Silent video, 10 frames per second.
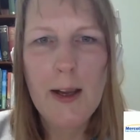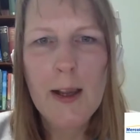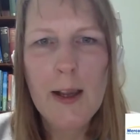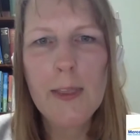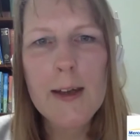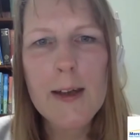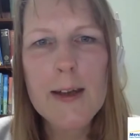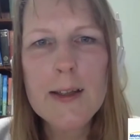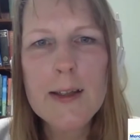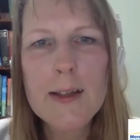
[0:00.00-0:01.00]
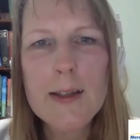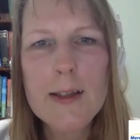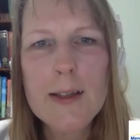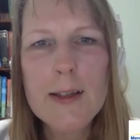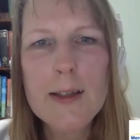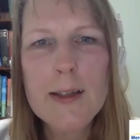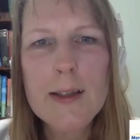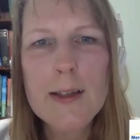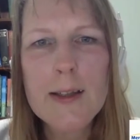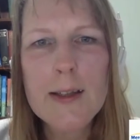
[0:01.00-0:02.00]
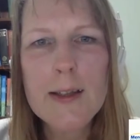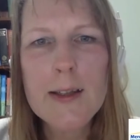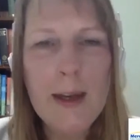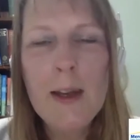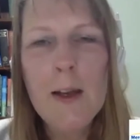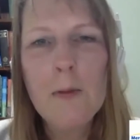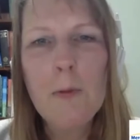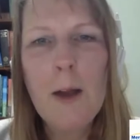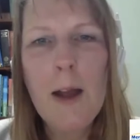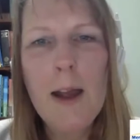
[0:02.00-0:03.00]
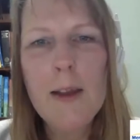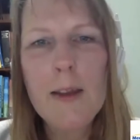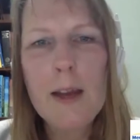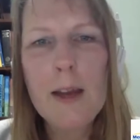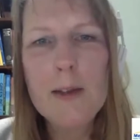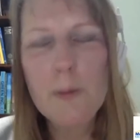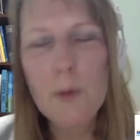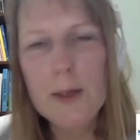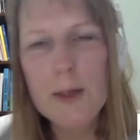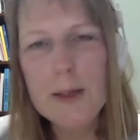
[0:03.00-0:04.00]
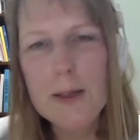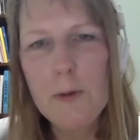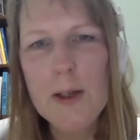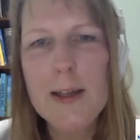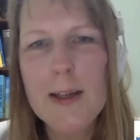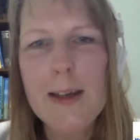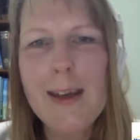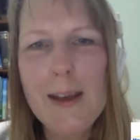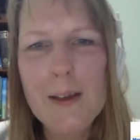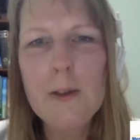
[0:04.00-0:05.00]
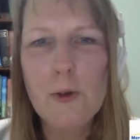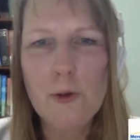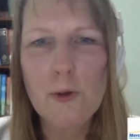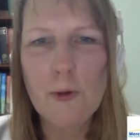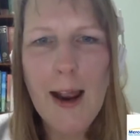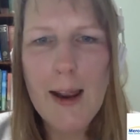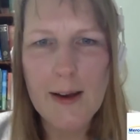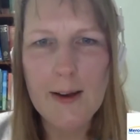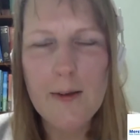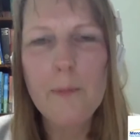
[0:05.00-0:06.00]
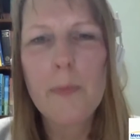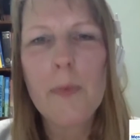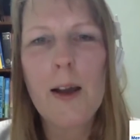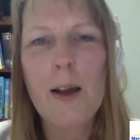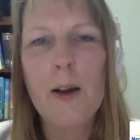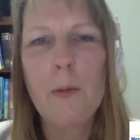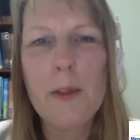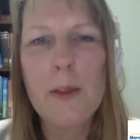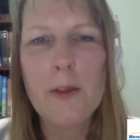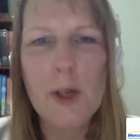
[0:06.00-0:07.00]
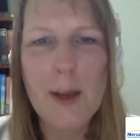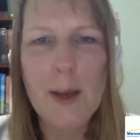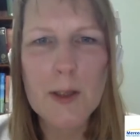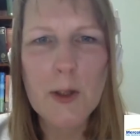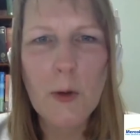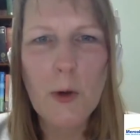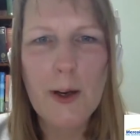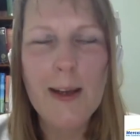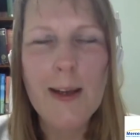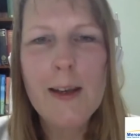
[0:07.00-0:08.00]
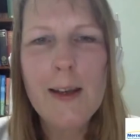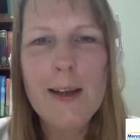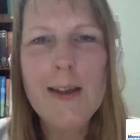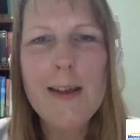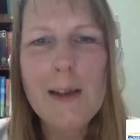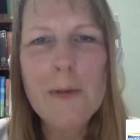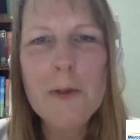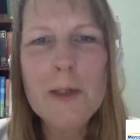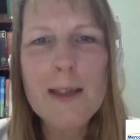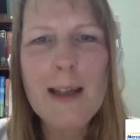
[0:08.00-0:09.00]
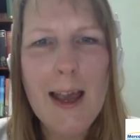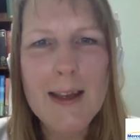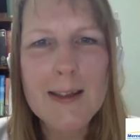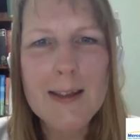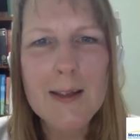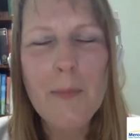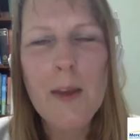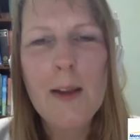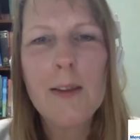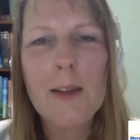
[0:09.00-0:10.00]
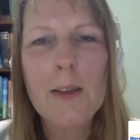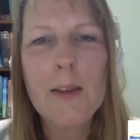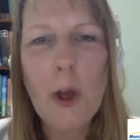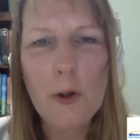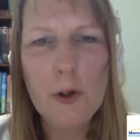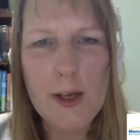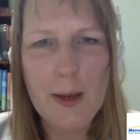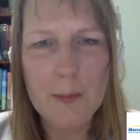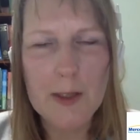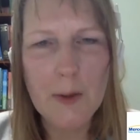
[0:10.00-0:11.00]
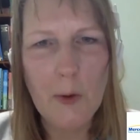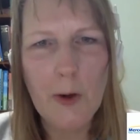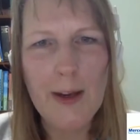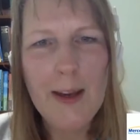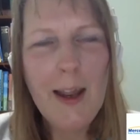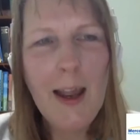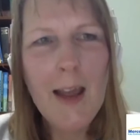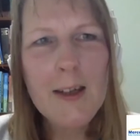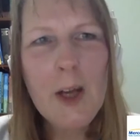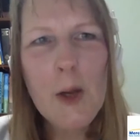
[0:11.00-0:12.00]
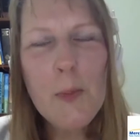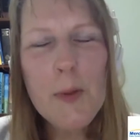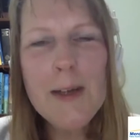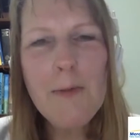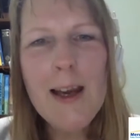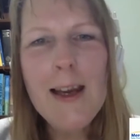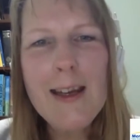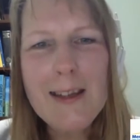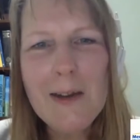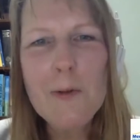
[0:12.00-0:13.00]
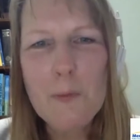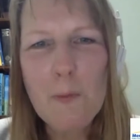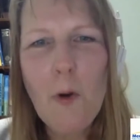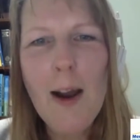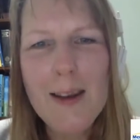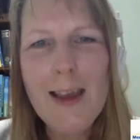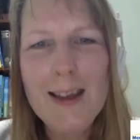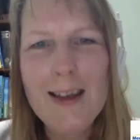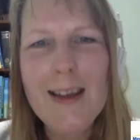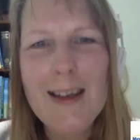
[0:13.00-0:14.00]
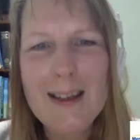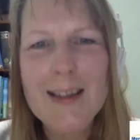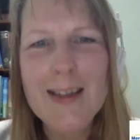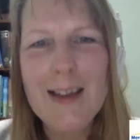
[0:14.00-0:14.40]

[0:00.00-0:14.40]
And that is certainly the case with soy, where there is what is known as a yield drag with the GM soy. It yields less than the non-GM soy. And nobody really knows why that is.